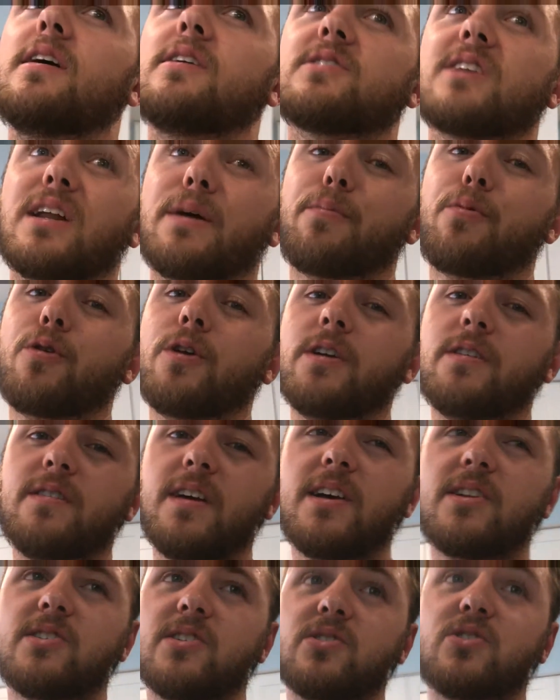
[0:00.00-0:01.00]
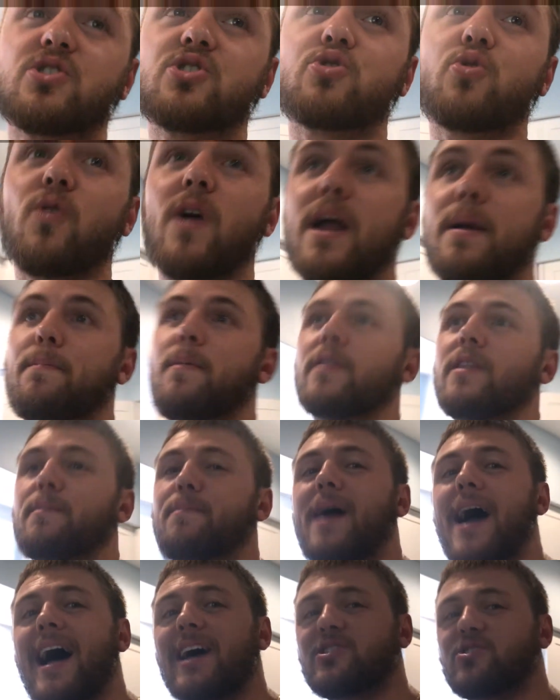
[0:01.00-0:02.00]
It's got a pretty decent scrape on the
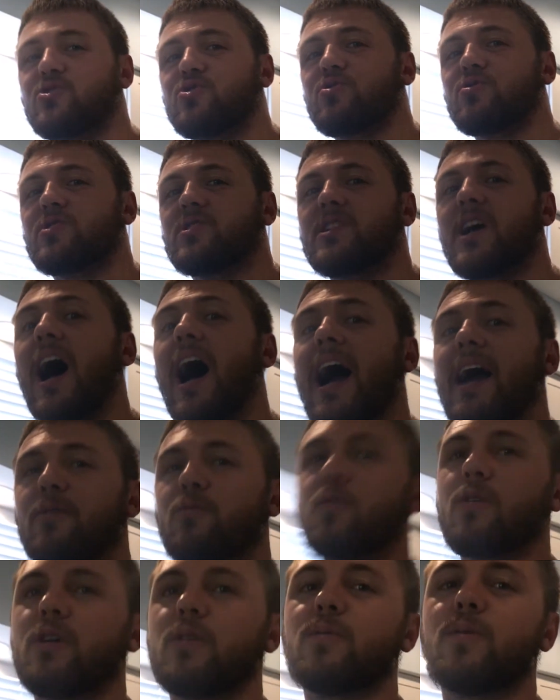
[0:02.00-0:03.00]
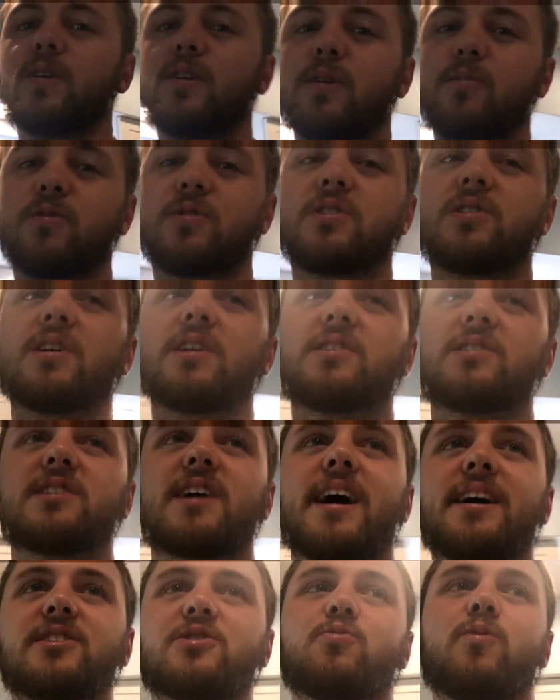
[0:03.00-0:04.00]
passenger side where it
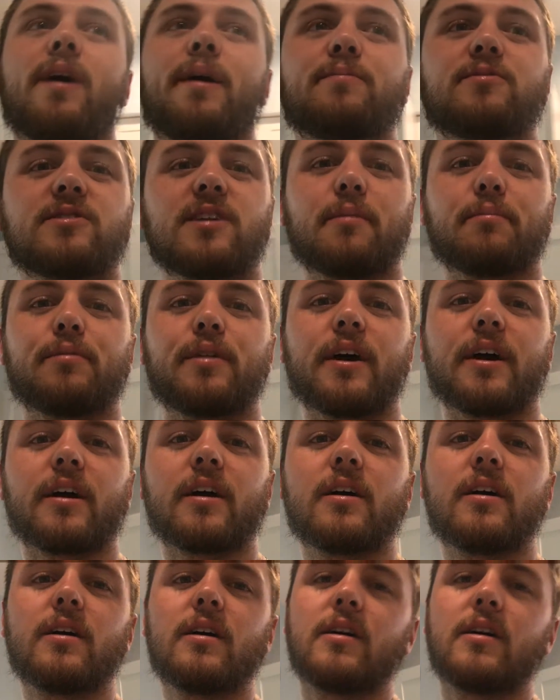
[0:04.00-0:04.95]
sideswiped something.